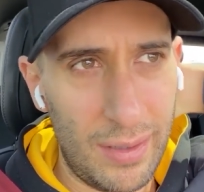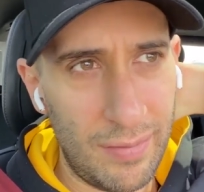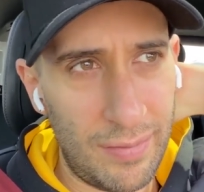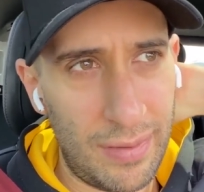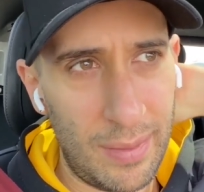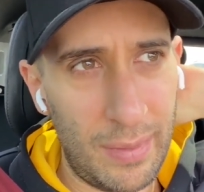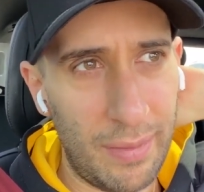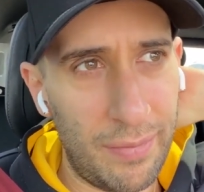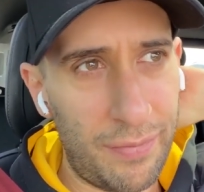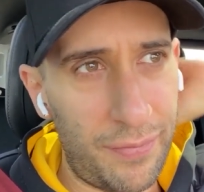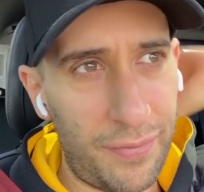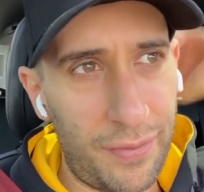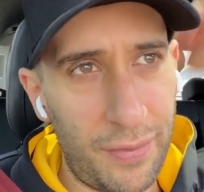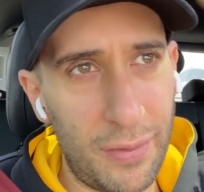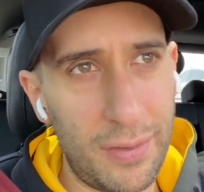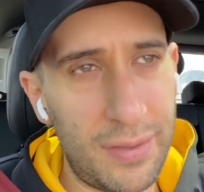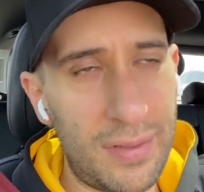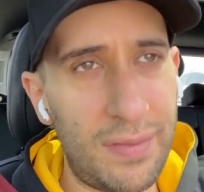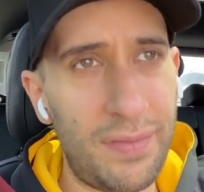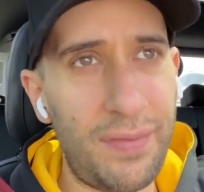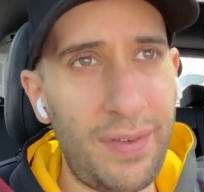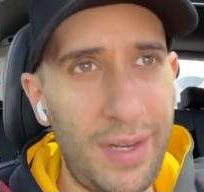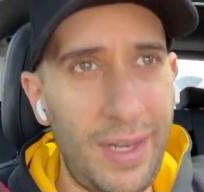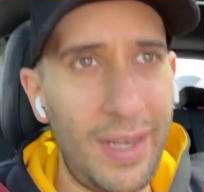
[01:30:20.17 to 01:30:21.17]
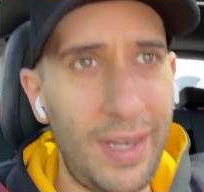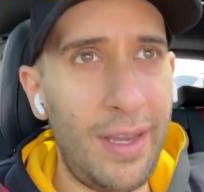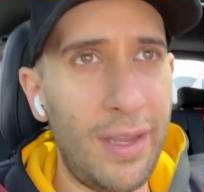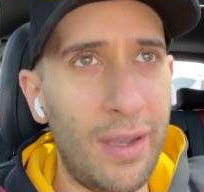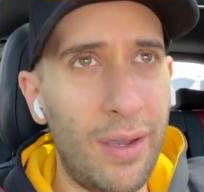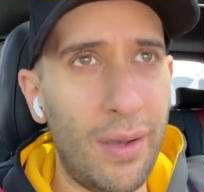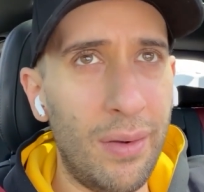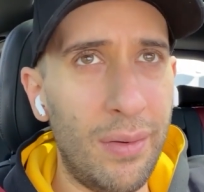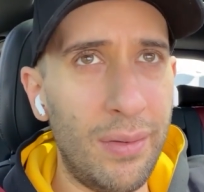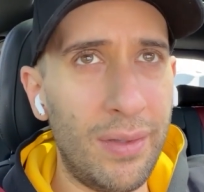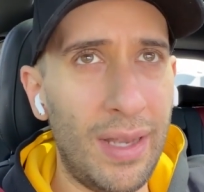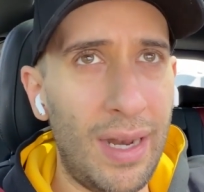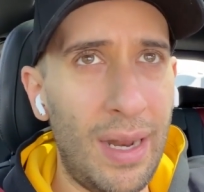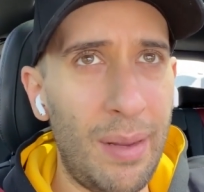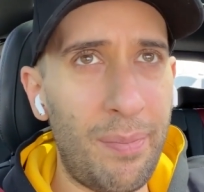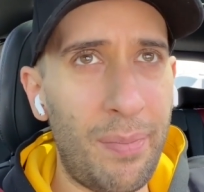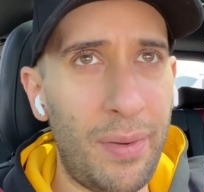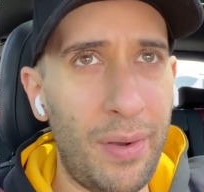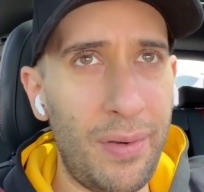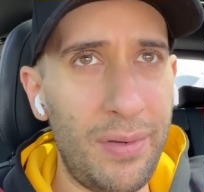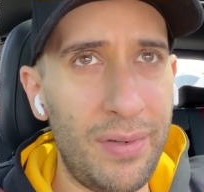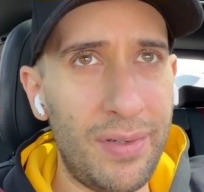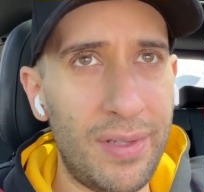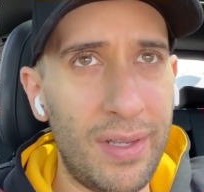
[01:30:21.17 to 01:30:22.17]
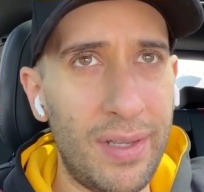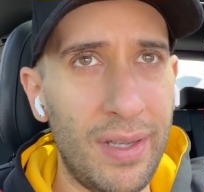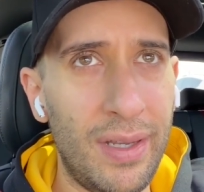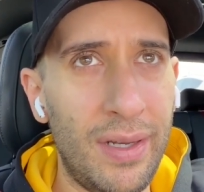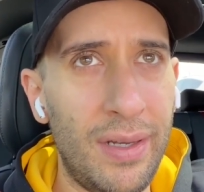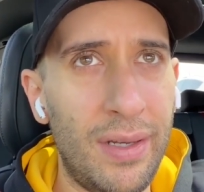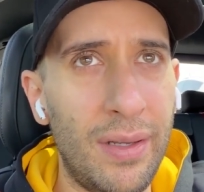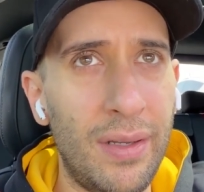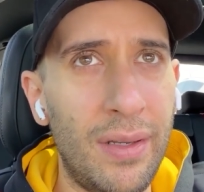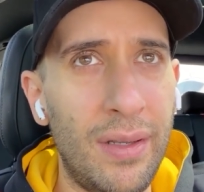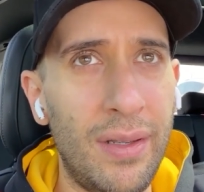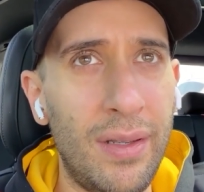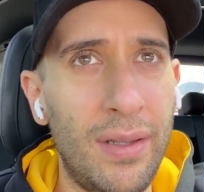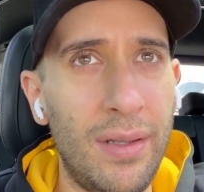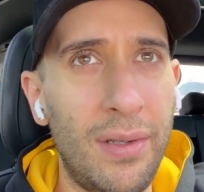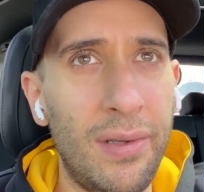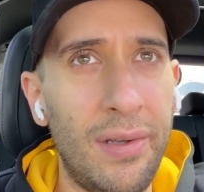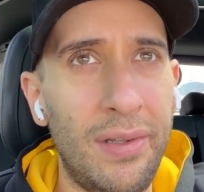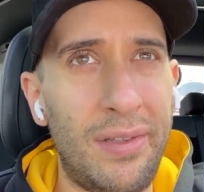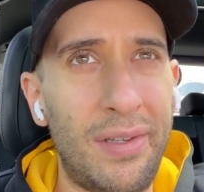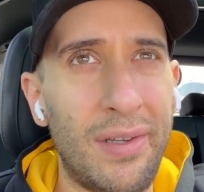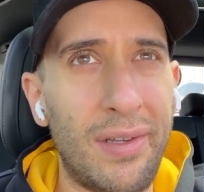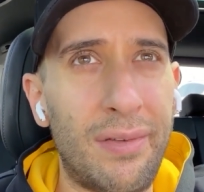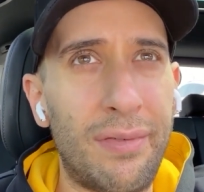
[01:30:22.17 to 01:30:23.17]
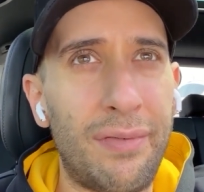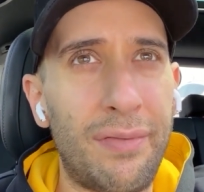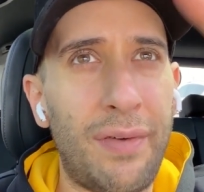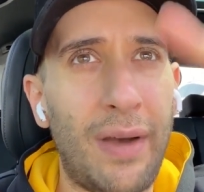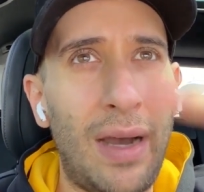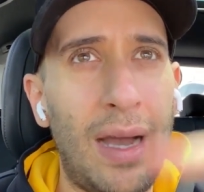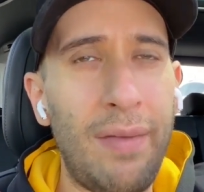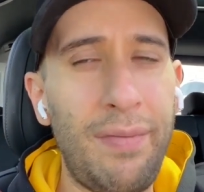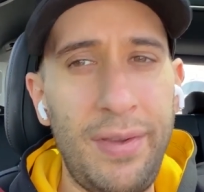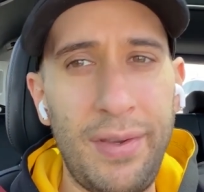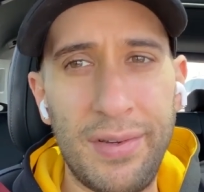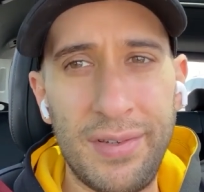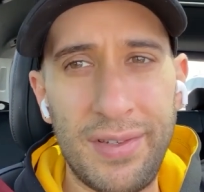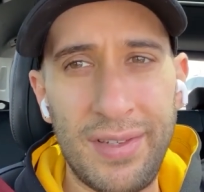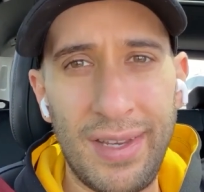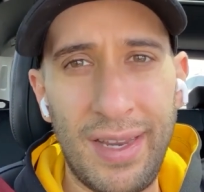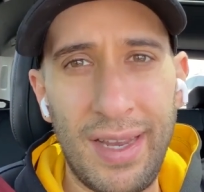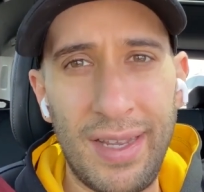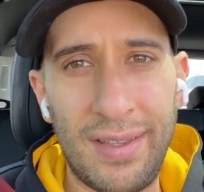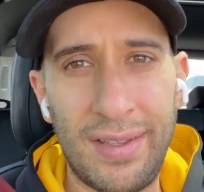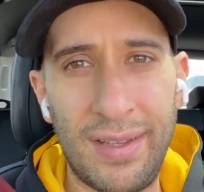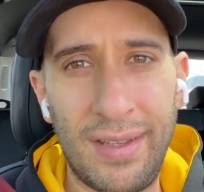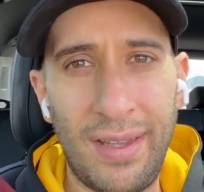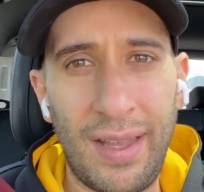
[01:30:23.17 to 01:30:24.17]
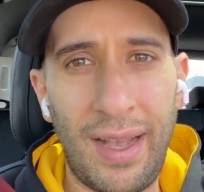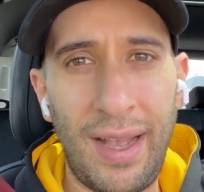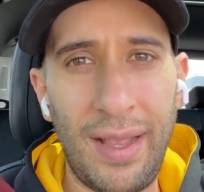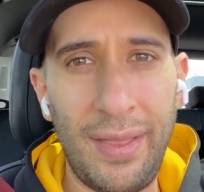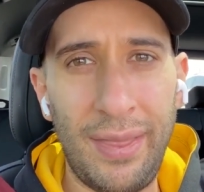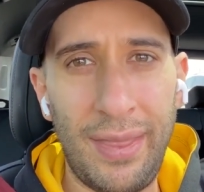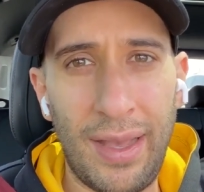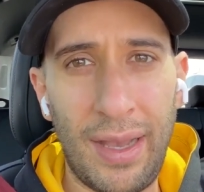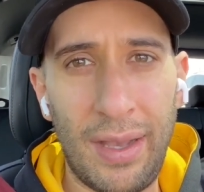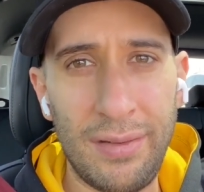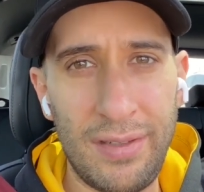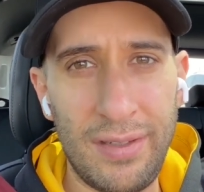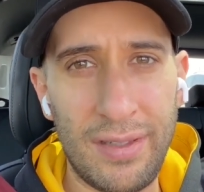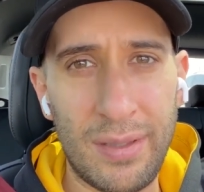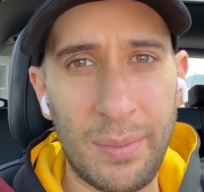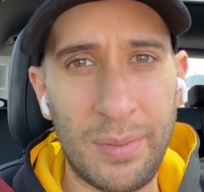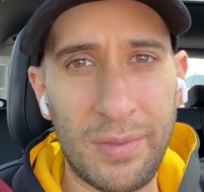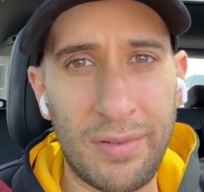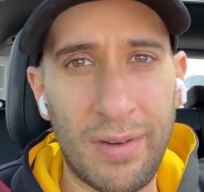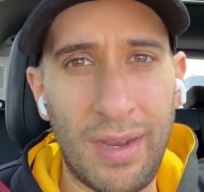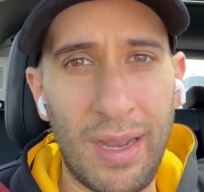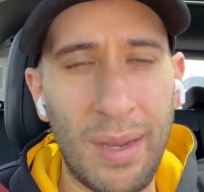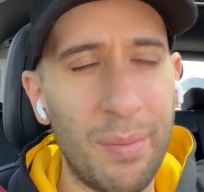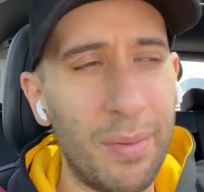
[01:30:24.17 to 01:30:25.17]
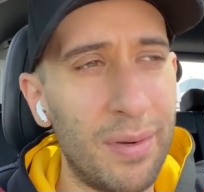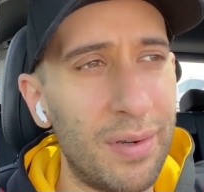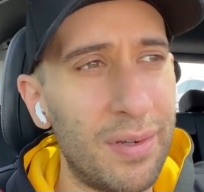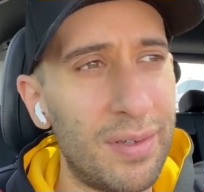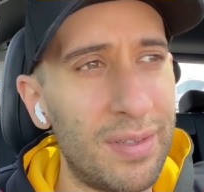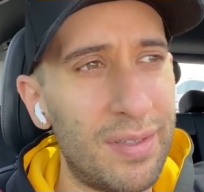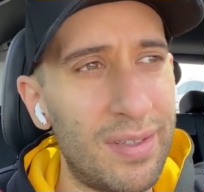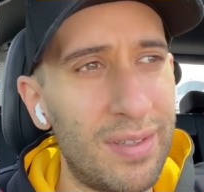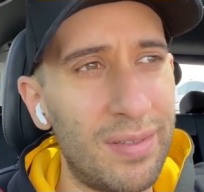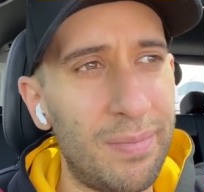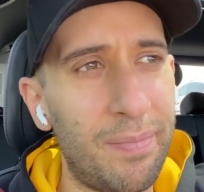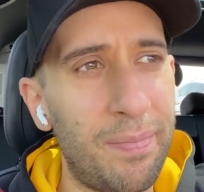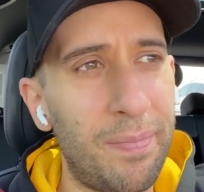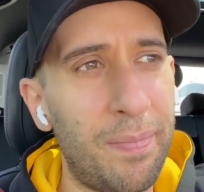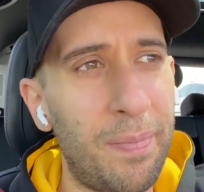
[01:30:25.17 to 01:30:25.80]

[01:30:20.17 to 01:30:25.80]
From the first video that I posted, it took five years to get to nine thousand subscribers.